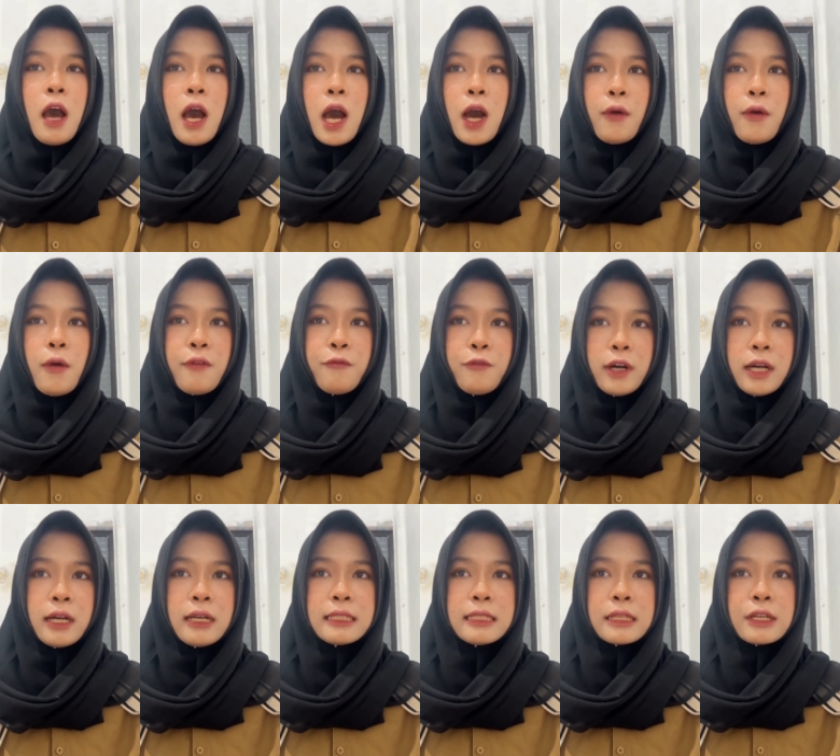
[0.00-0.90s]

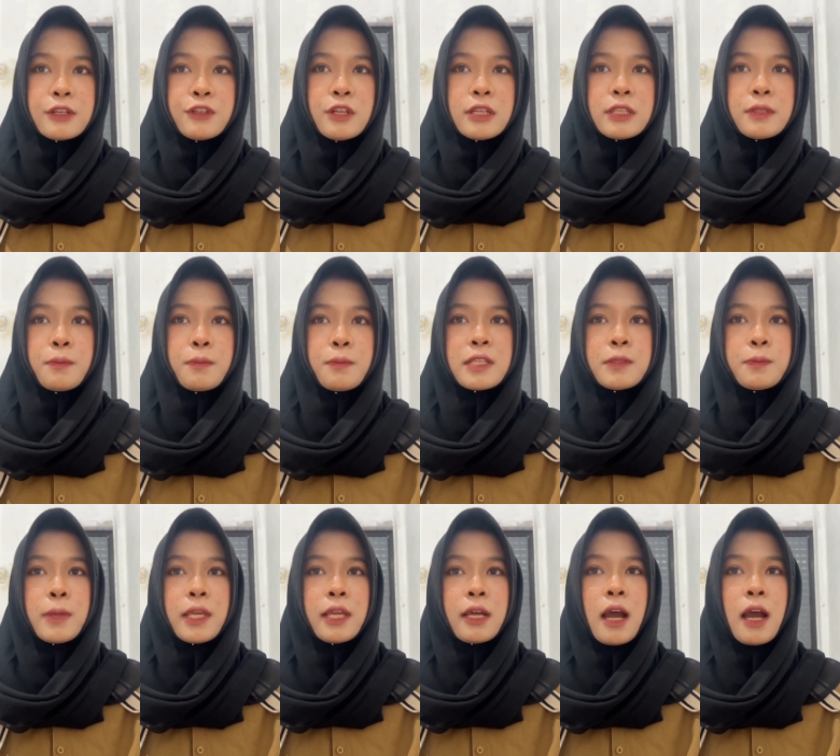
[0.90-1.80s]
However, searchers
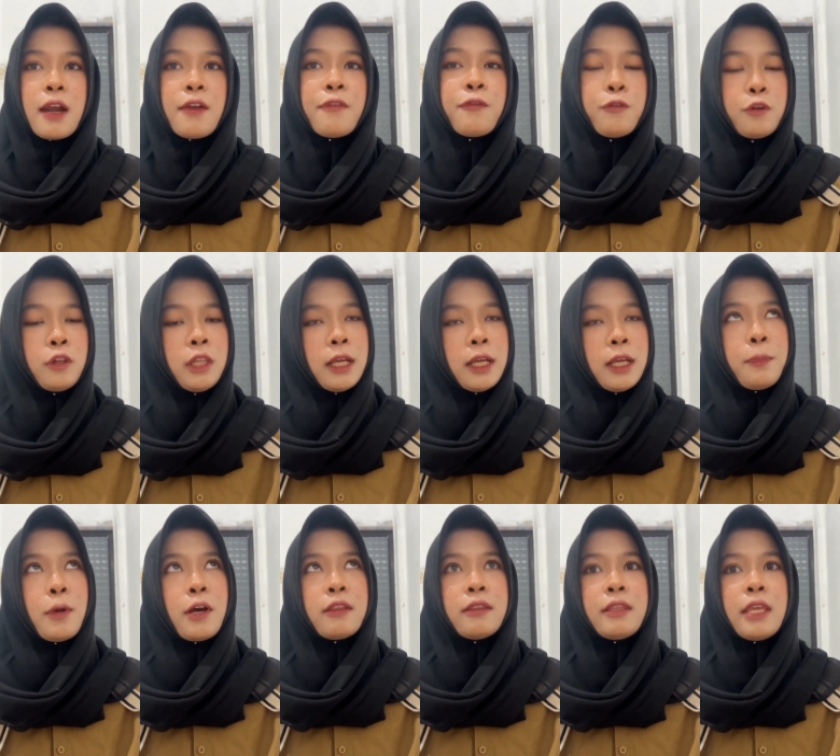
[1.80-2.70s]
must be careful
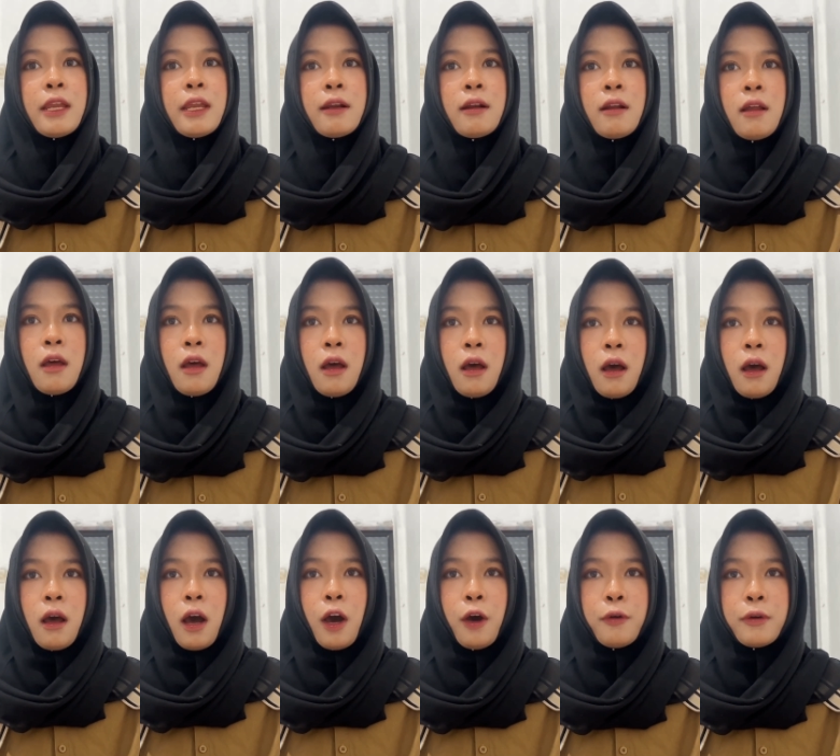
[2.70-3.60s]
about their
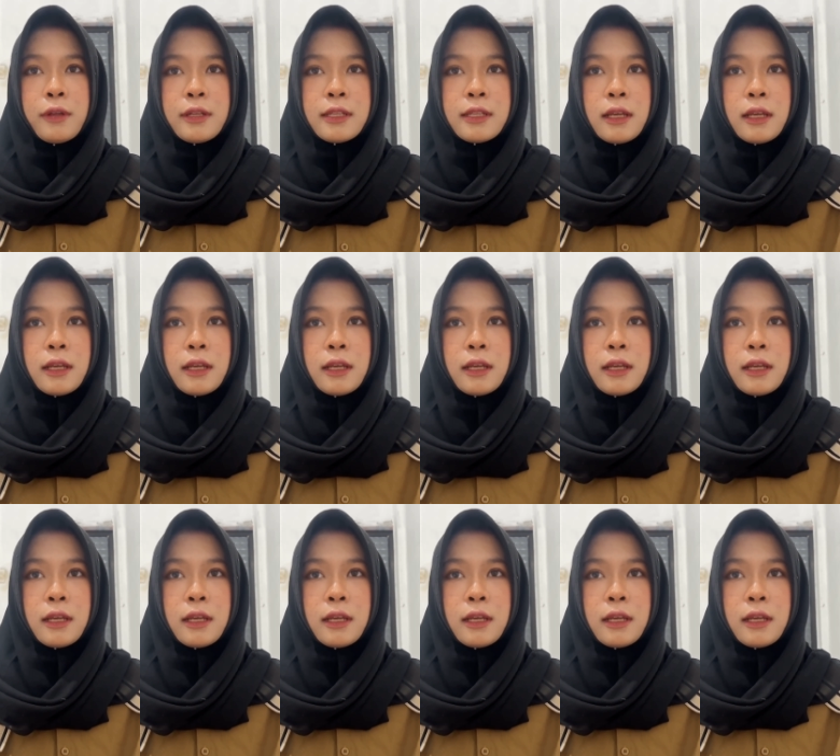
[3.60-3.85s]
own